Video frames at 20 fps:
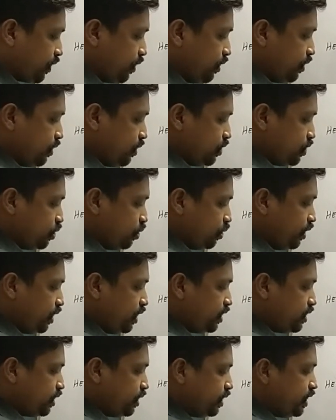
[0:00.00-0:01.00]
So
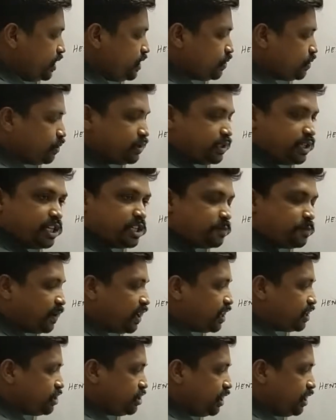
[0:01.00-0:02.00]
it dissociates
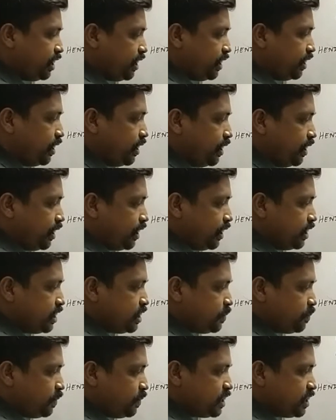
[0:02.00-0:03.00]
partially, H
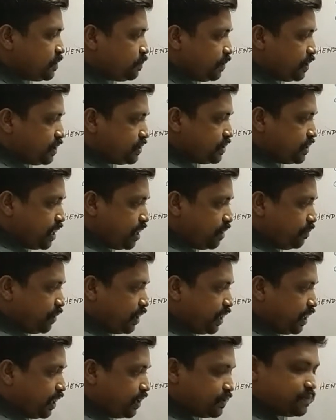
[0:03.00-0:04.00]
plus plus A
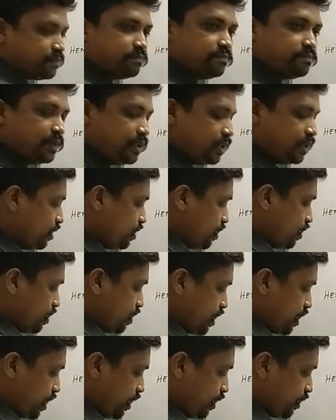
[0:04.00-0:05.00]
minus.
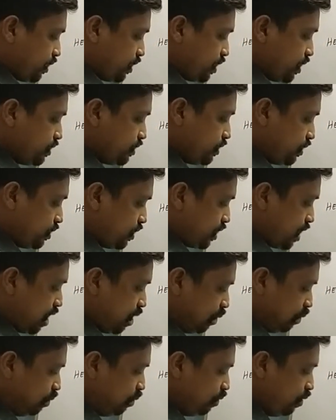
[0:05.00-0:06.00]
Right.
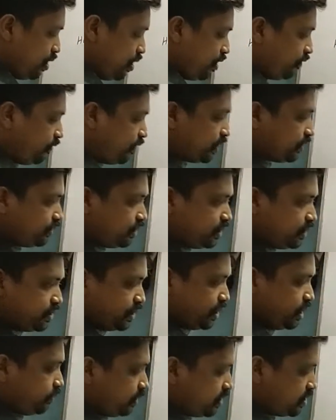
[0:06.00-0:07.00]
Now for this
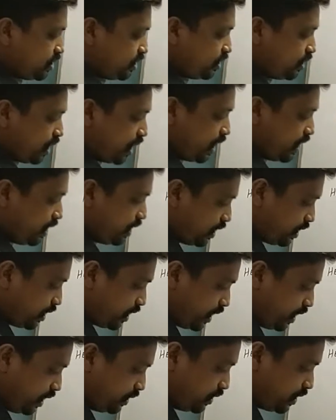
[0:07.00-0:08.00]
equation I can
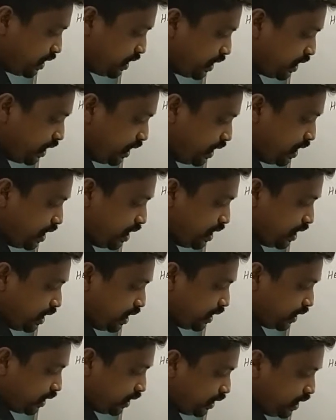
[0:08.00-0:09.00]
write the
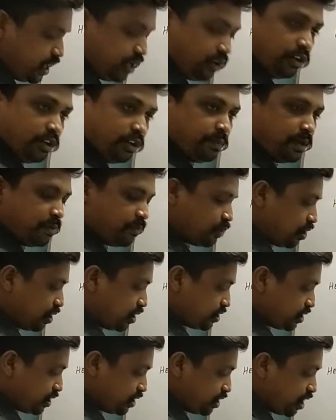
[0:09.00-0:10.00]
equilibrium
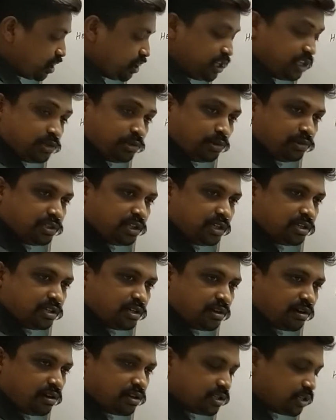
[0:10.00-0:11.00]
constant or dissociation
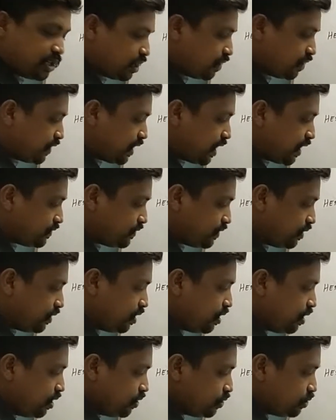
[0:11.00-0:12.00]
constant of the acid.
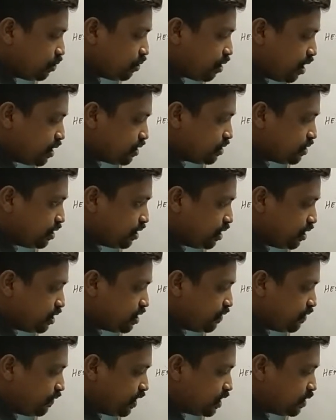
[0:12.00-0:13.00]
So concentration of
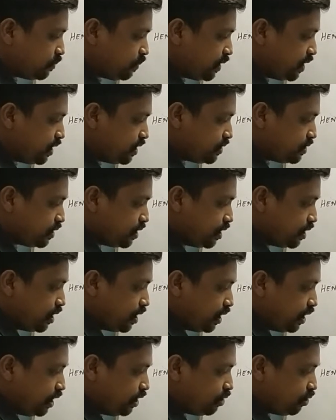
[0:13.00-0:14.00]
H plus
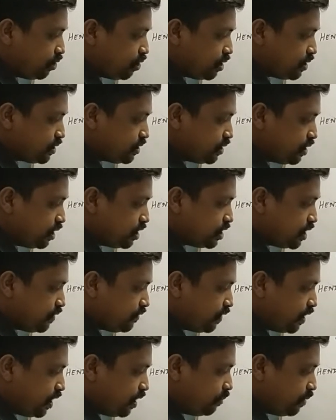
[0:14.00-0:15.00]
into concentration of
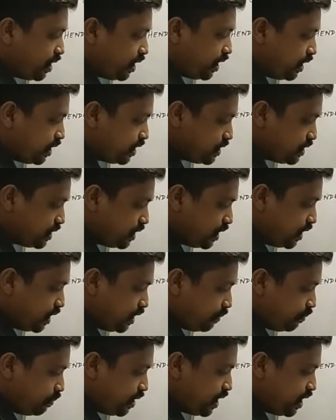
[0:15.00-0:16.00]
A minus
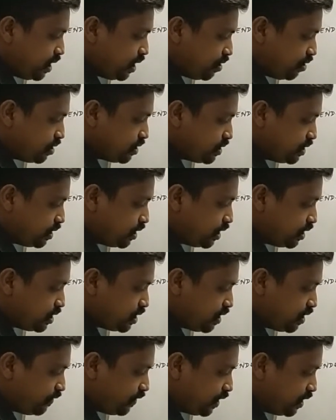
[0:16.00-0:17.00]
by concentration
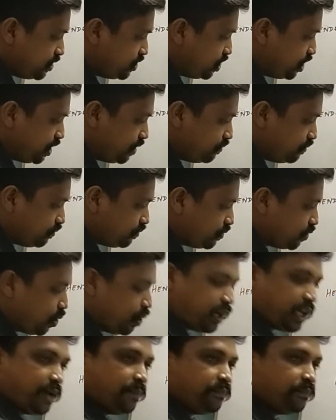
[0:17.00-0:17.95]
of HA. Okay.